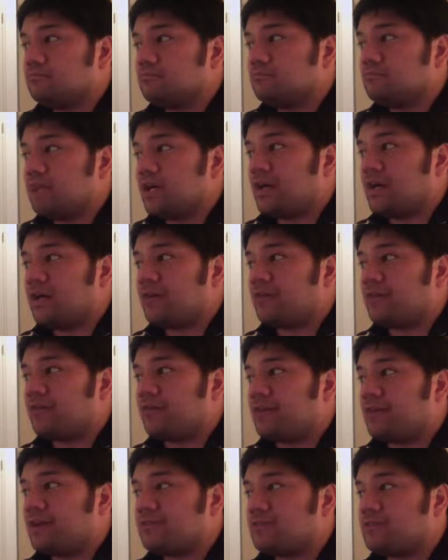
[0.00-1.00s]
And I don't know if
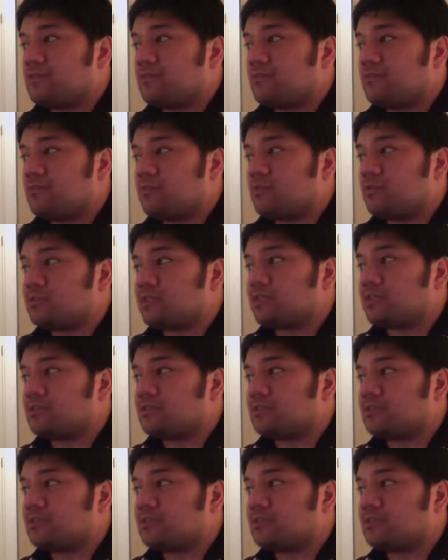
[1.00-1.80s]
I'd have to do more shots,